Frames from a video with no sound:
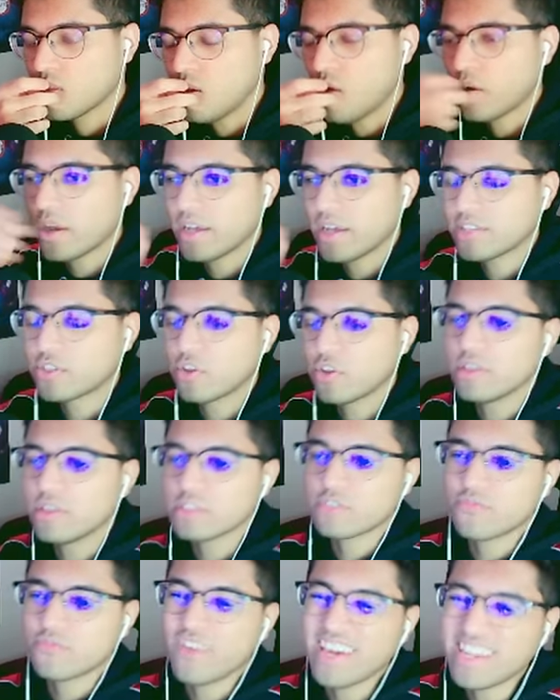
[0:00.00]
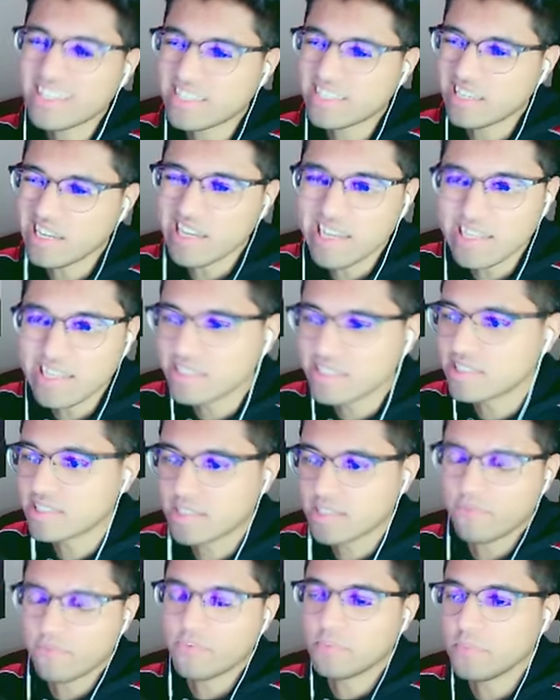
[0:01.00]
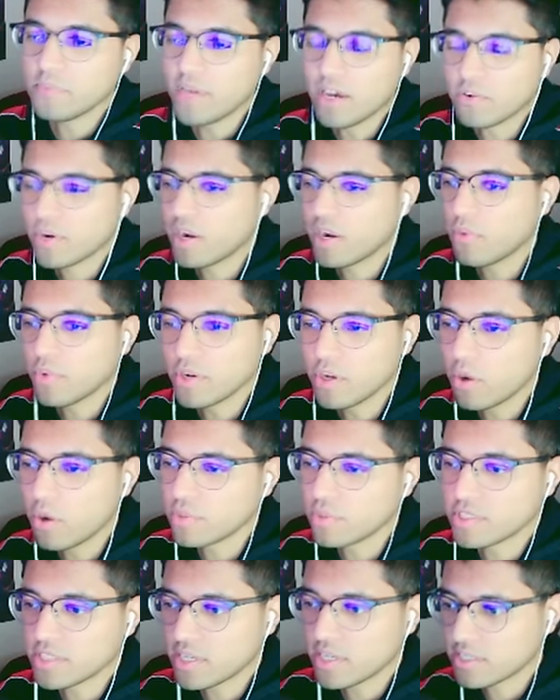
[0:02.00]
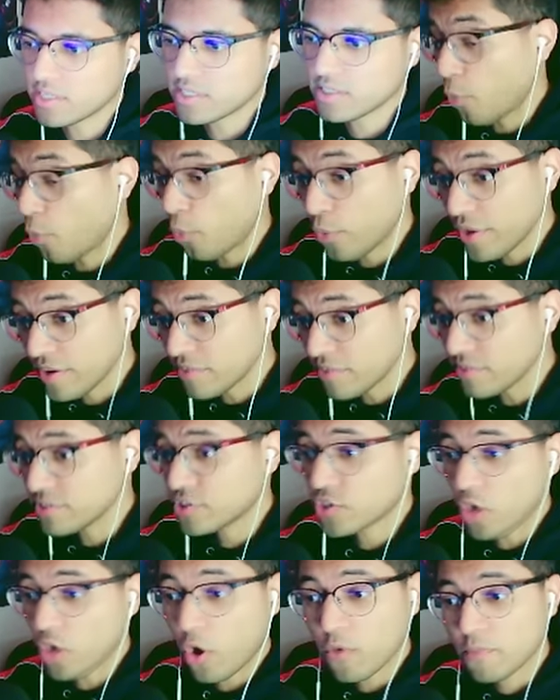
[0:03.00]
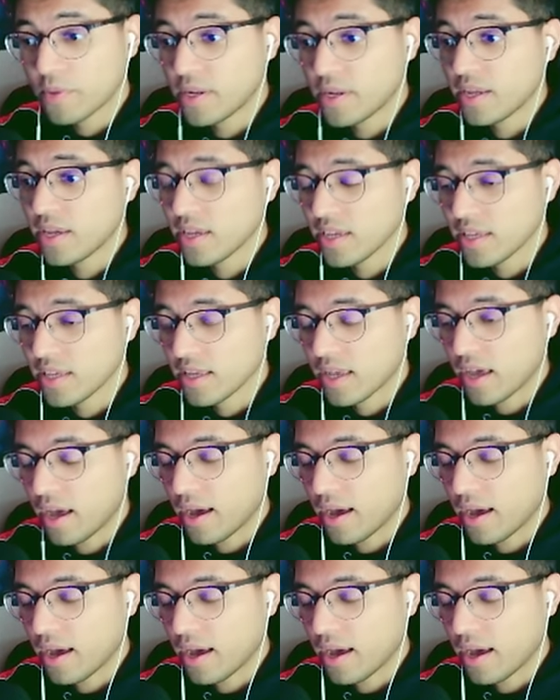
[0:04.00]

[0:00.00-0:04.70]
Okay, so this Fate is an easy skip for me. I don't care what no one says. Weirdest opening.